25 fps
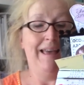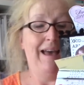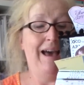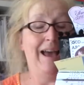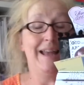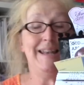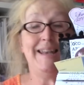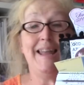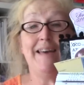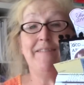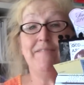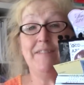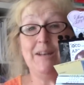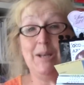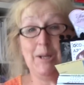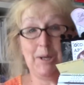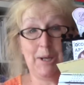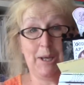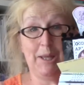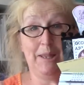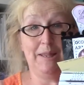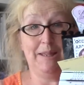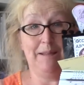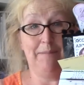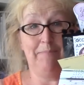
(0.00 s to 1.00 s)
I never
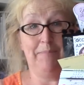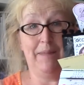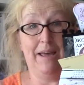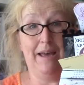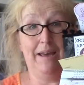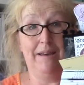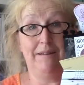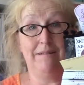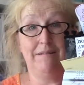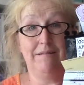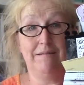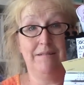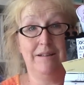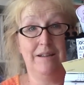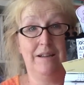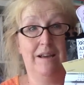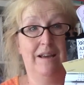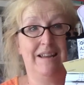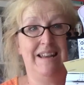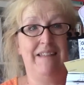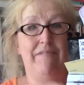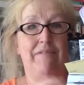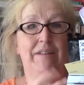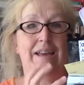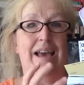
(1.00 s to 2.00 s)
look at them though.
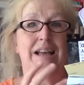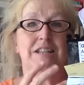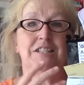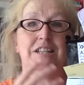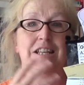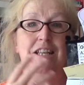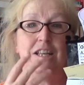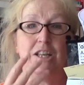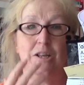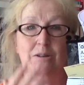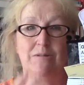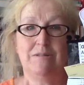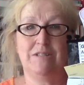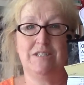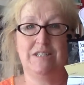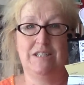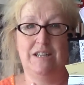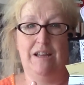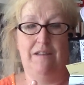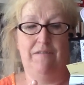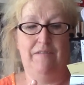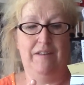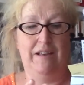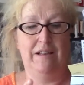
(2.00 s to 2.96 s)
I never actually use stuff.